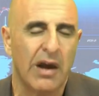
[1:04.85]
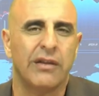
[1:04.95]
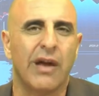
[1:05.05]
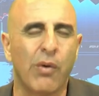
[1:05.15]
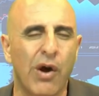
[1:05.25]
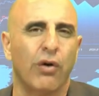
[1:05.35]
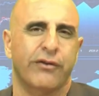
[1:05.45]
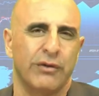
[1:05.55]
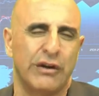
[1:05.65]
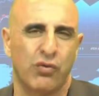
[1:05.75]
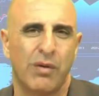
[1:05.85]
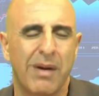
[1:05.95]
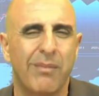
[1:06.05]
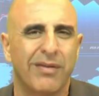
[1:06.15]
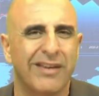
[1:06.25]
Now, we also need to
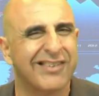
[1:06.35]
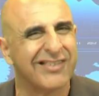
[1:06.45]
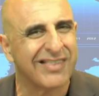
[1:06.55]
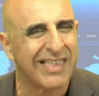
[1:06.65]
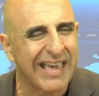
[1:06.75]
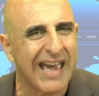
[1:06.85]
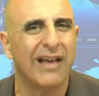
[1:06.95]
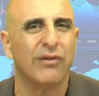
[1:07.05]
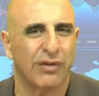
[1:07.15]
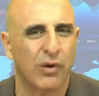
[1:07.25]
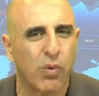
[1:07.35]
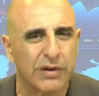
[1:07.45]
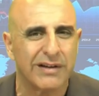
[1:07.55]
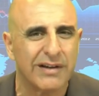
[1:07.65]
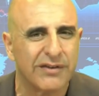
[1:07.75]
remember this is the end of the
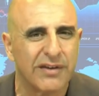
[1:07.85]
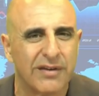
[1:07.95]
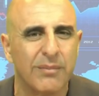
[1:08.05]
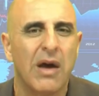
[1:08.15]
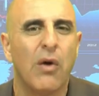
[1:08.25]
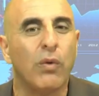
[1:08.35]
quarterly season,